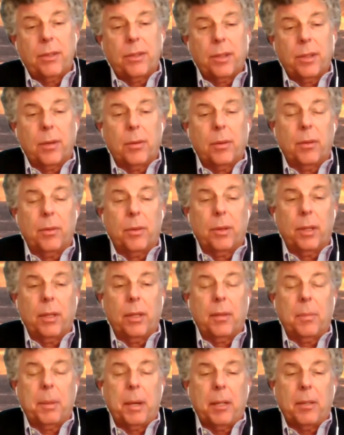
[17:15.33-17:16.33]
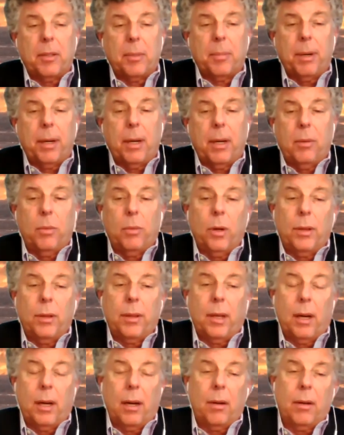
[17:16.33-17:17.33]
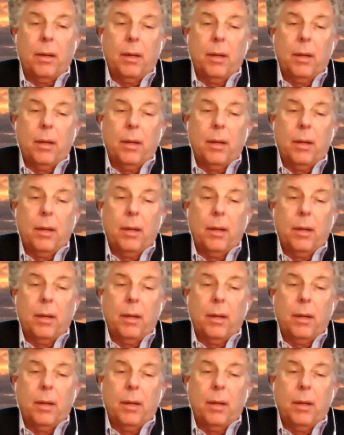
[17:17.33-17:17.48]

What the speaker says: So it really depends upon what their